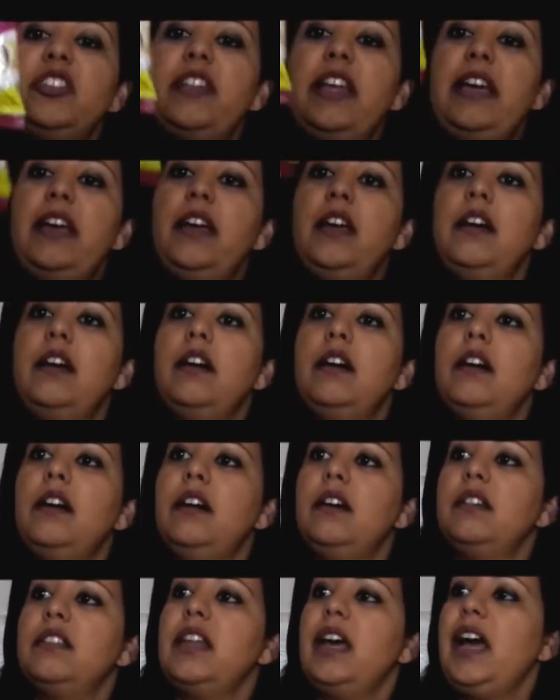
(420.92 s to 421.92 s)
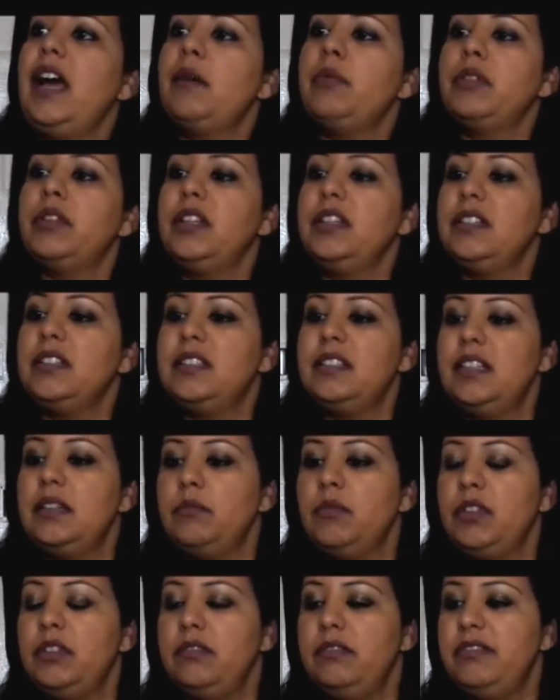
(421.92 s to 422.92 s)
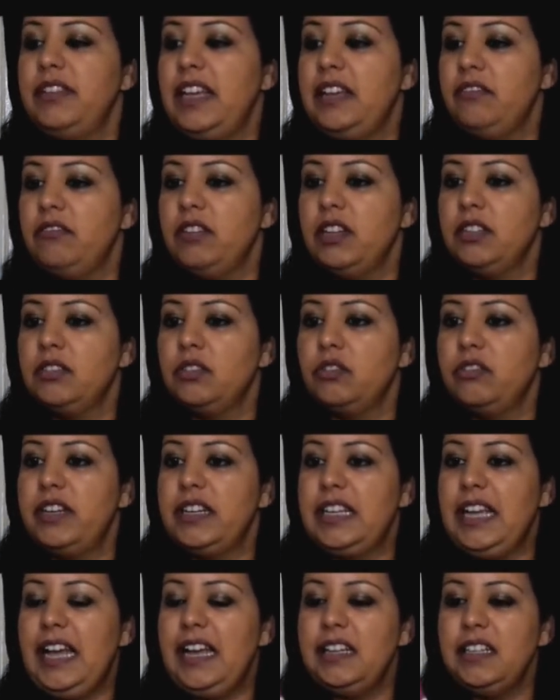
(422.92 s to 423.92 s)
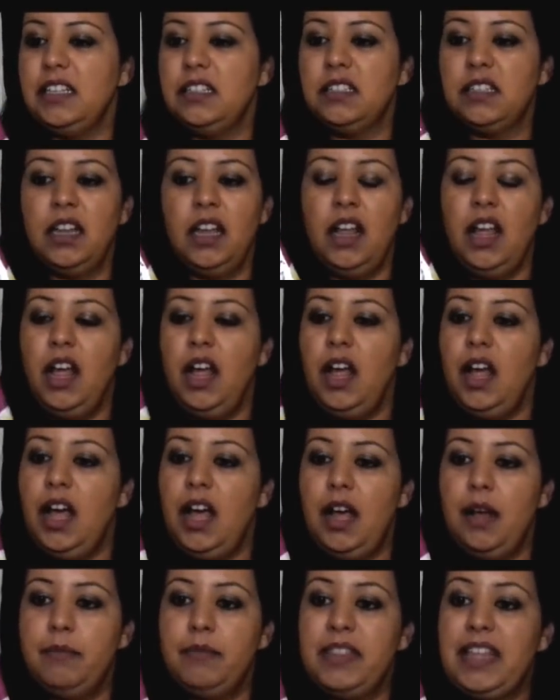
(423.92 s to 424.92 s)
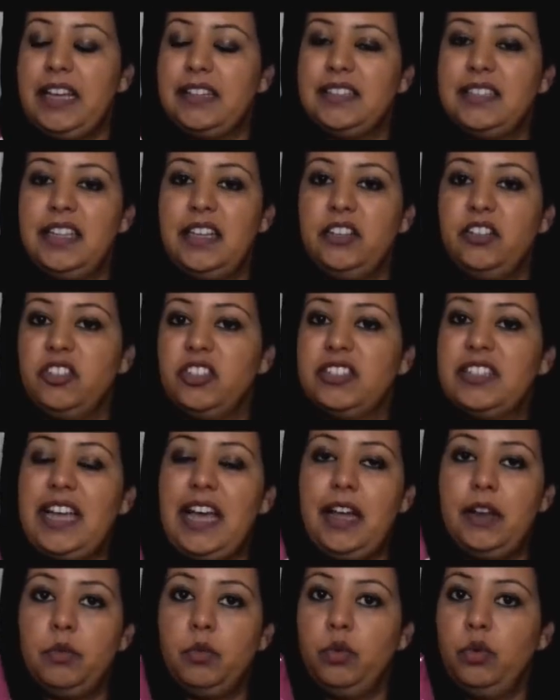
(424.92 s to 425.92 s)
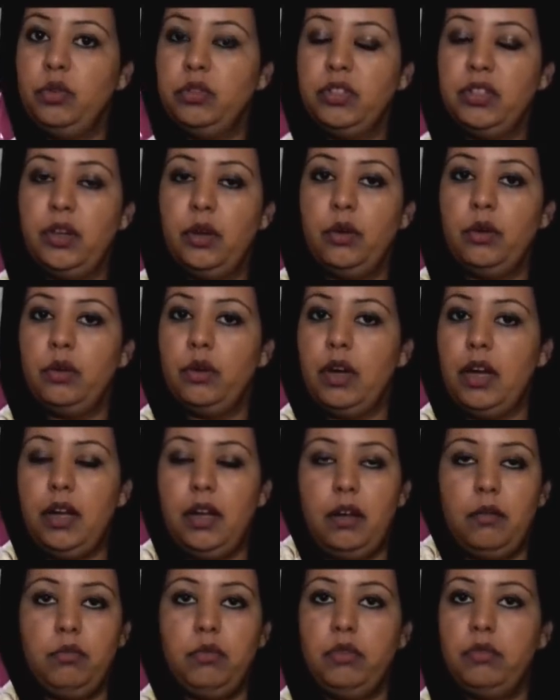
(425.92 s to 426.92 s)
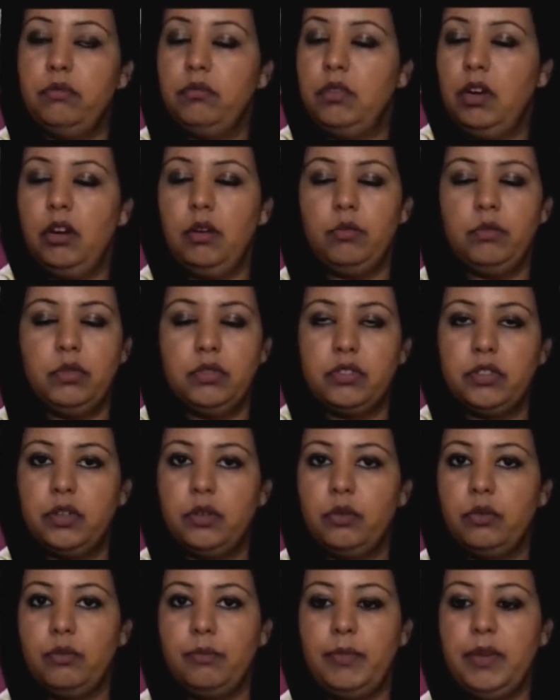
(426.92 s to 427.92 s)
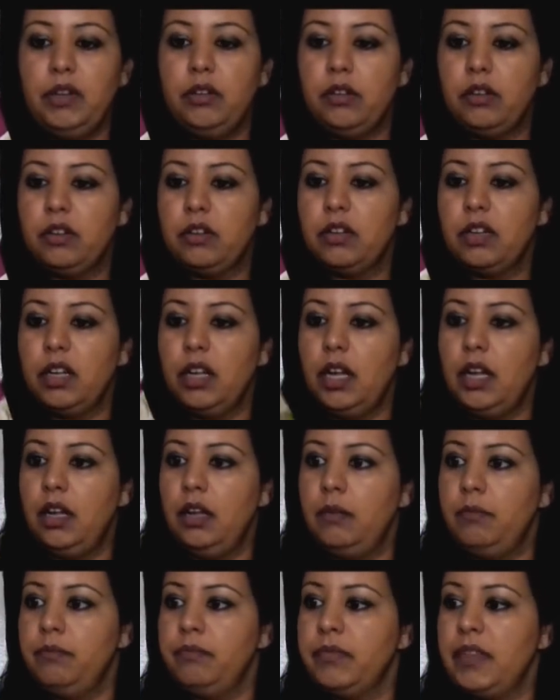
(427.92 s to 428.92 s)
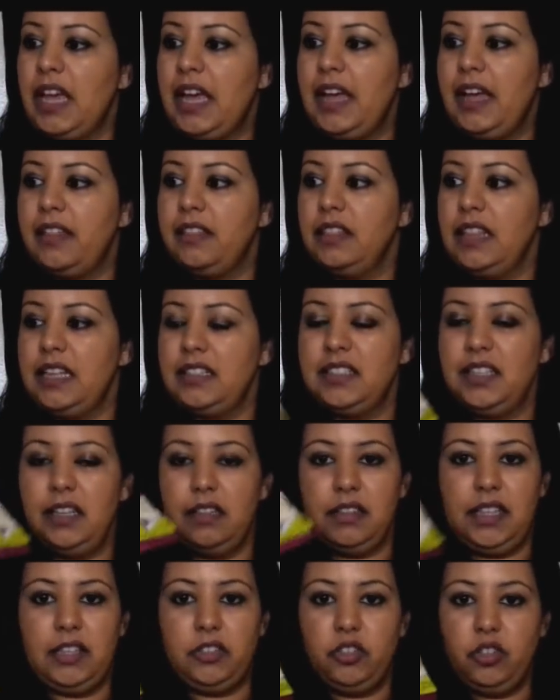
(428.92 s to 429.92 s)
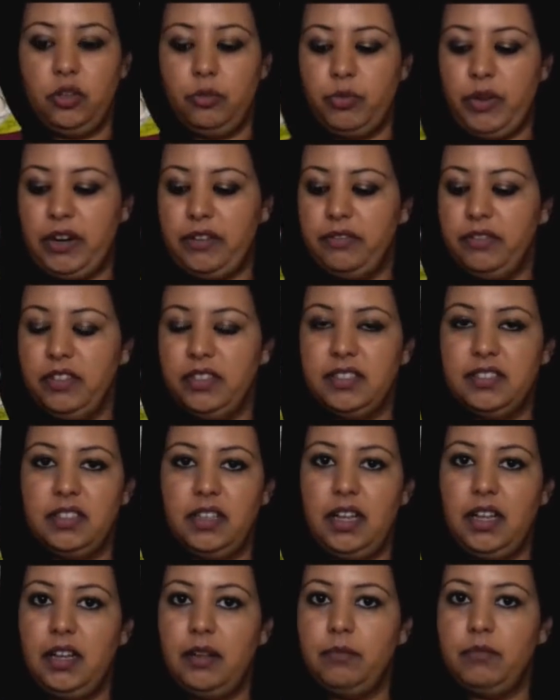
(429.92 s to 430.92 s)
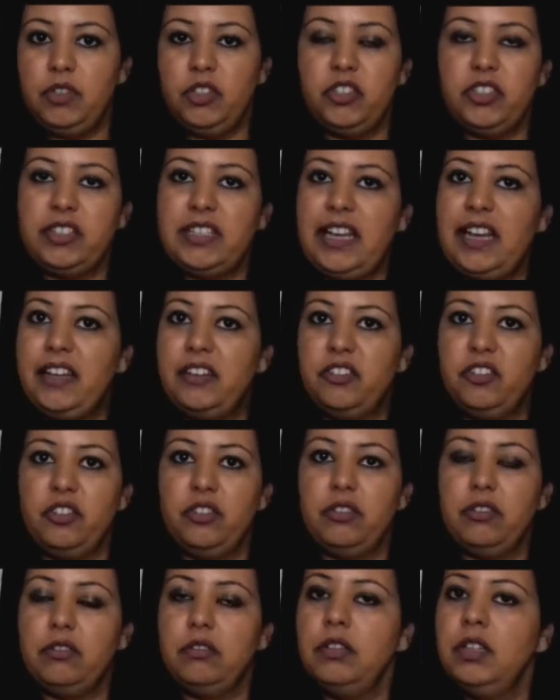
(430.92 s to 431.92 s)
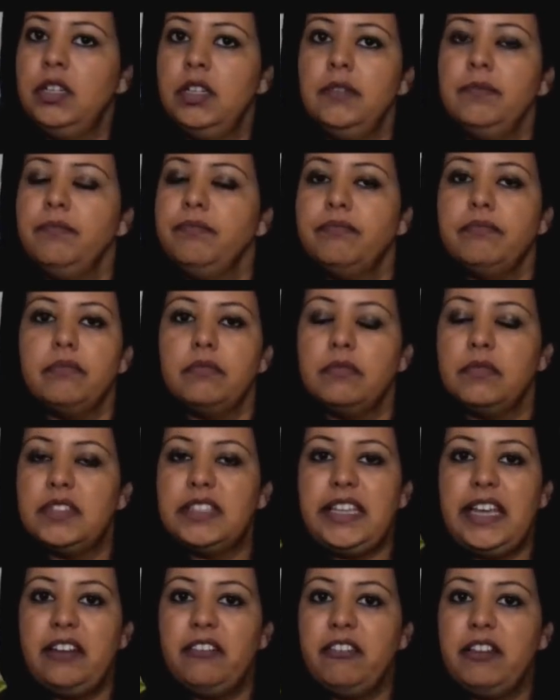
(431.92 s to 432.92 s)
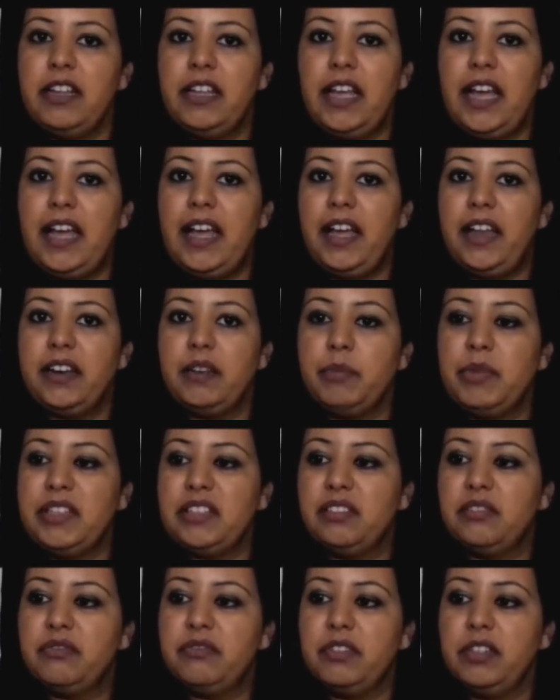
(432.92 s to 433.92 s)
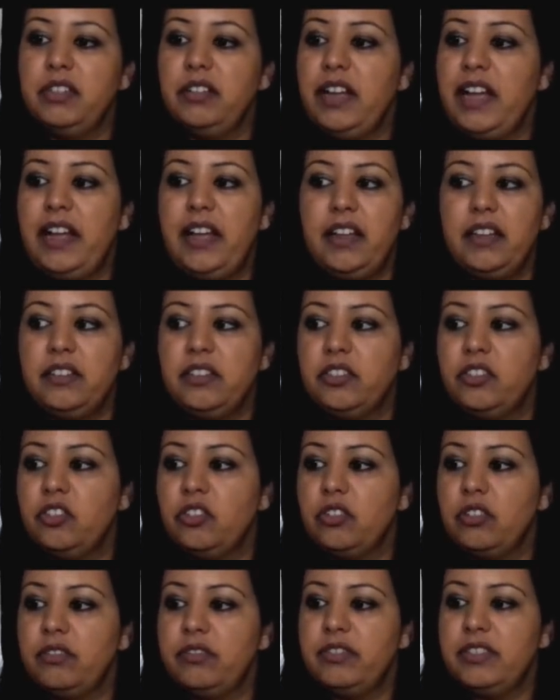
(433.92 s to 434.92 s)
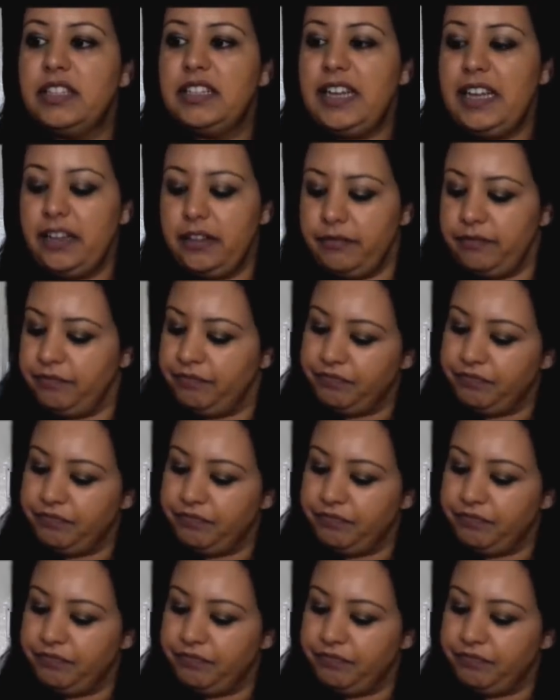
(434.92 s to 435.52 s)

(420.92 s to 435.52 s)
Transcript: There are the apple and cinnamon flavourings already added. That's it. You just add water, hot water or milk, and that's it. That's your breakfast. You just add your dairy and a piece of fruit, and you're good for the day.